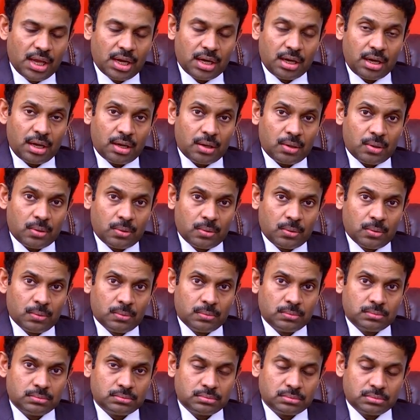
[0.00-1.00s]

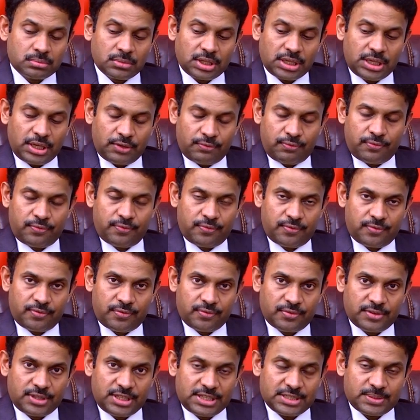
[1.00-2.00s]
Now,
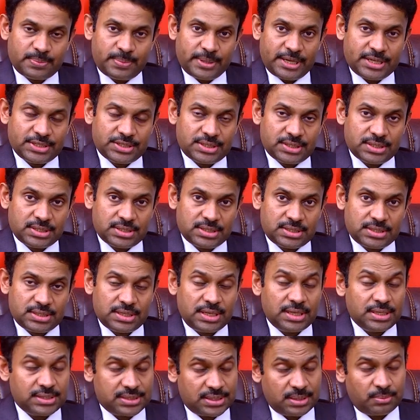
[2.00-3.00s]
if these patients
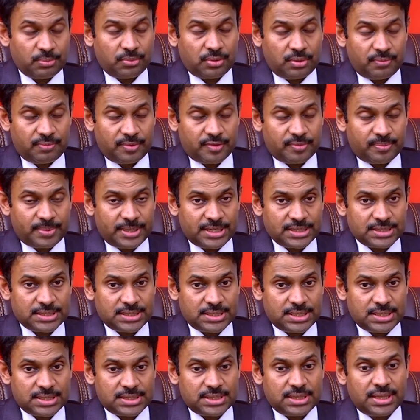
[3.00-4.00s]
in some group of
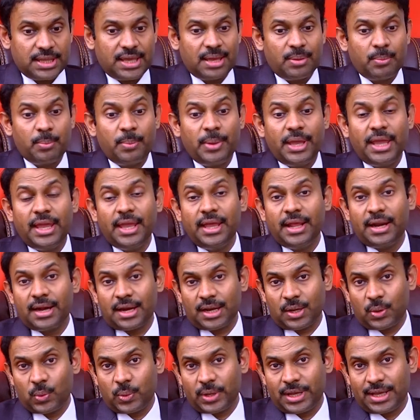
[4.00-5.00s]
patients they may
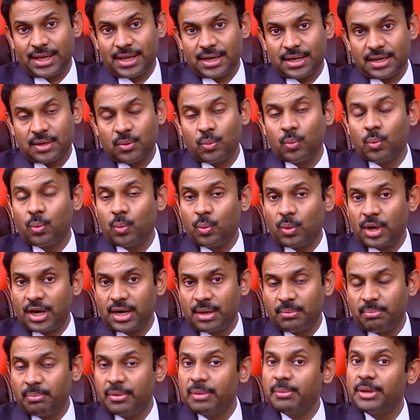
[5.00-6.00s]
require
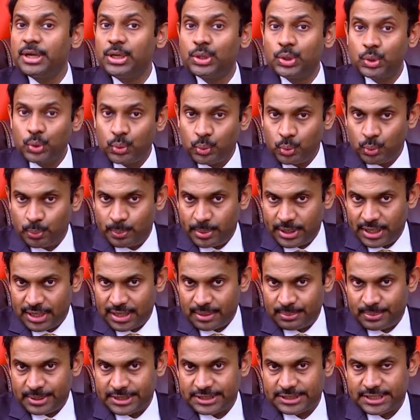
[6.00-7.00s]
one maybe two
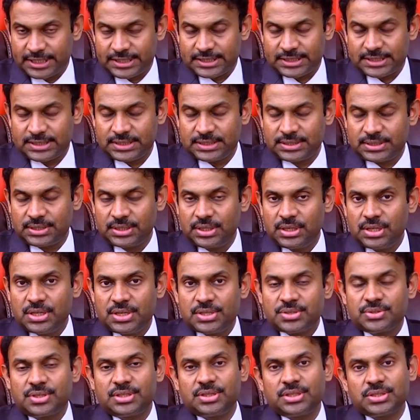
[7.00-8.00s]
PRP injections
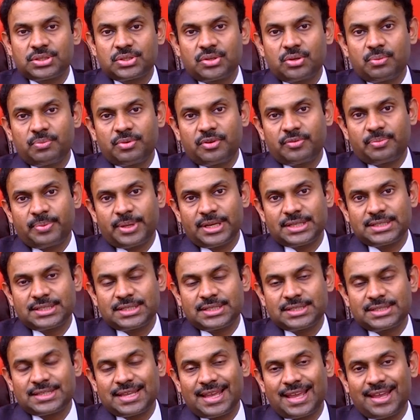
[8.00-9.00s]
in this group of
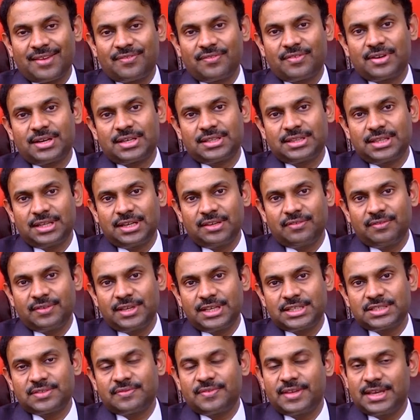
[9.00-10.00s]
patients, after three
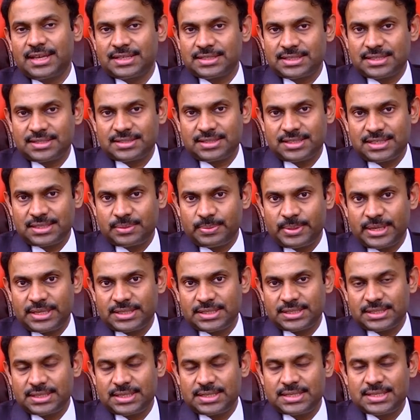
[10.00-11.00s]
weeks, we assess these
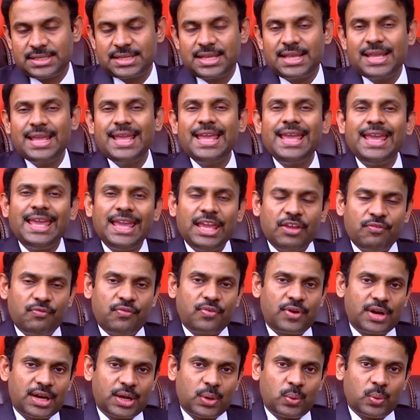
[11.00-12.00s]
patients.
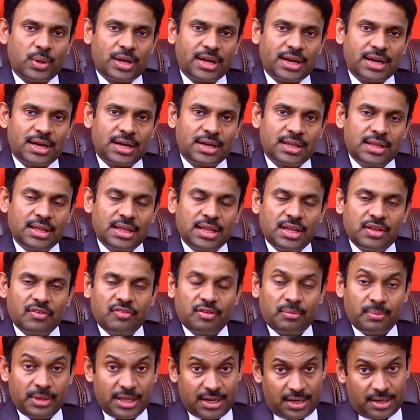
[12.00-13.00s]
If required,
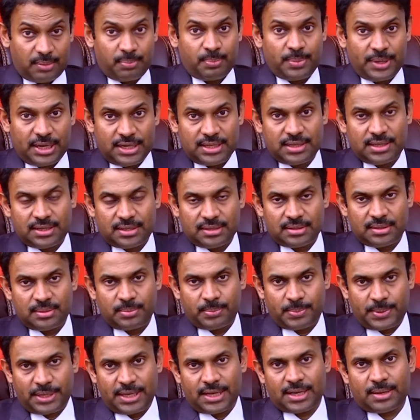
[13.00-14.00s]
we may repeat the
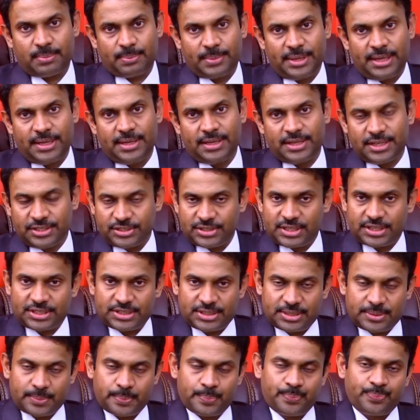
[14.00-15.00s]
PRP
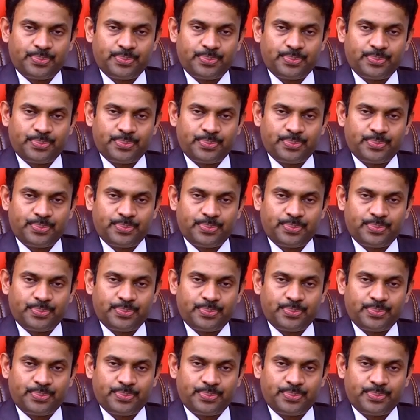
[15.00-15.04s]
injection.